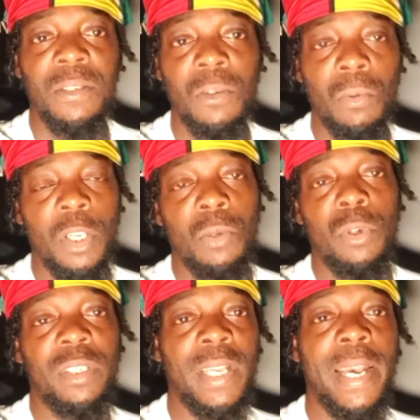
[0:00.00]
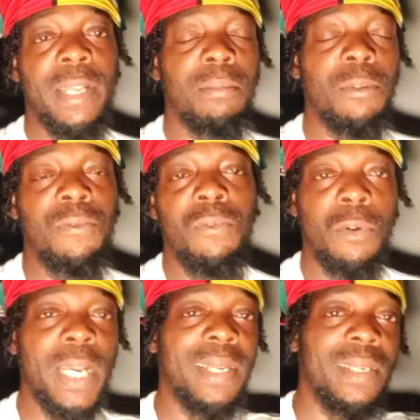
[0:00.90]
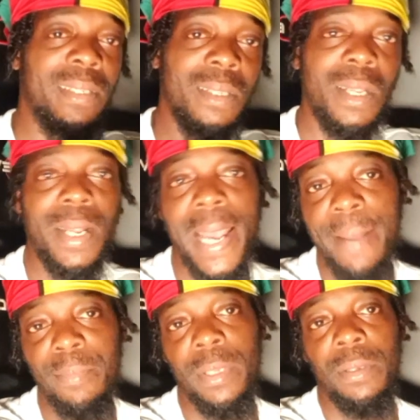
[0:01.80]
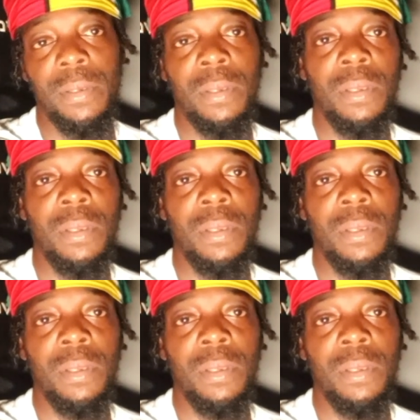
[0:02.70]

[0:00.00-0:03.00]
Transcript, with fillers: to where you was at before that incident happened